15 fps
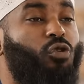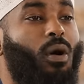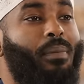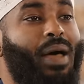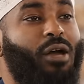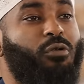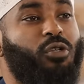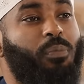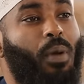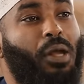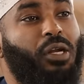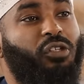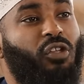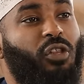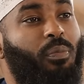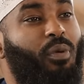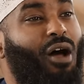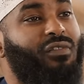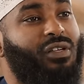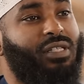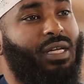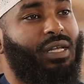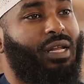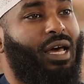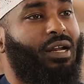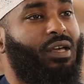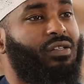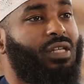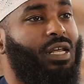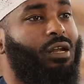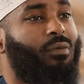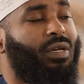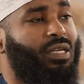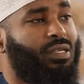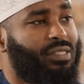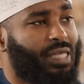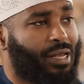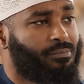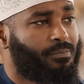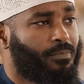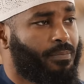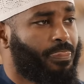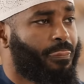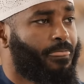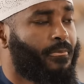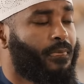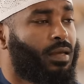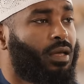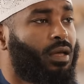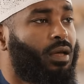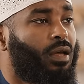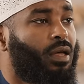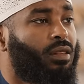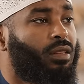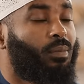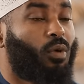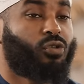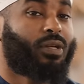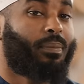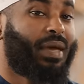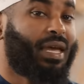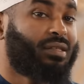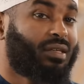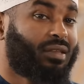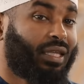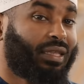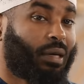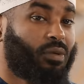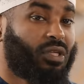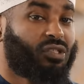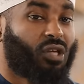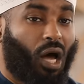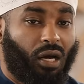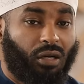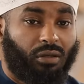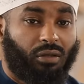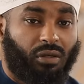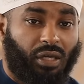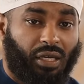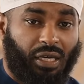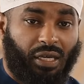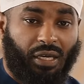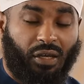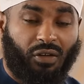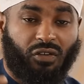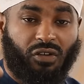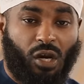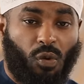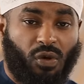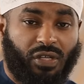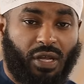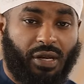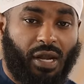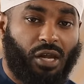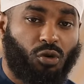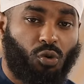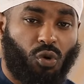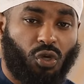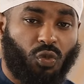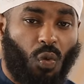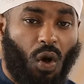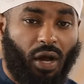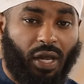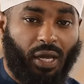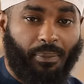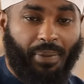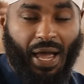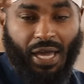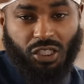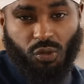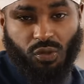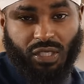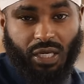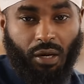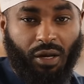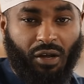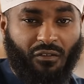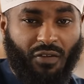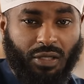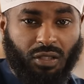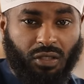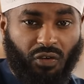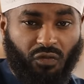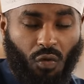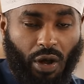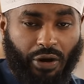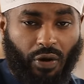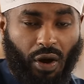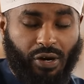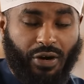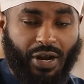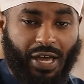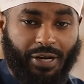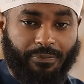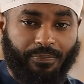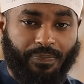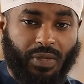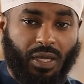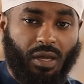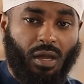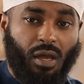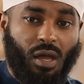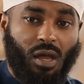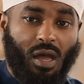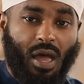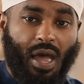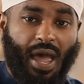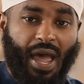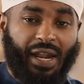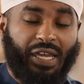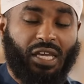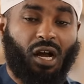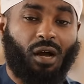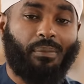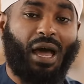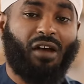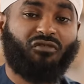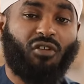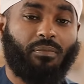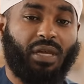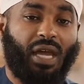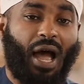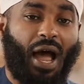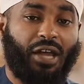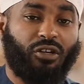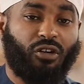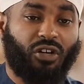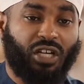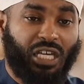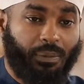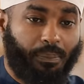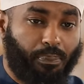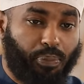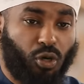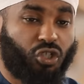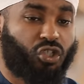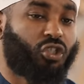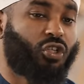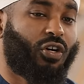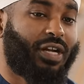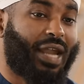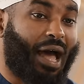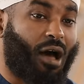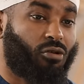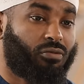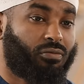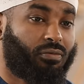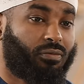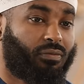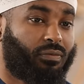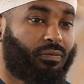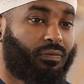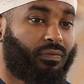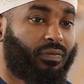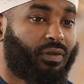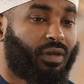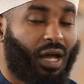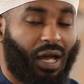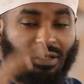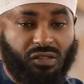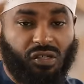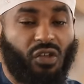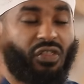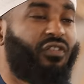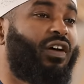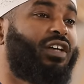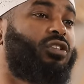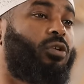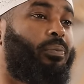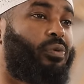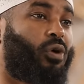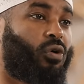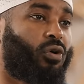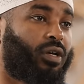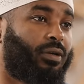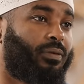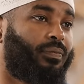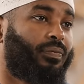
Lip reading: so a man responded to the Prophet sallallahu alaihi wasallam, and he said, the most amazing thing that we saw is there was a nun who was walking by, and she was carrying a vessel of water on her head. And a young man from behind her, he pushed her down until the vessel broke.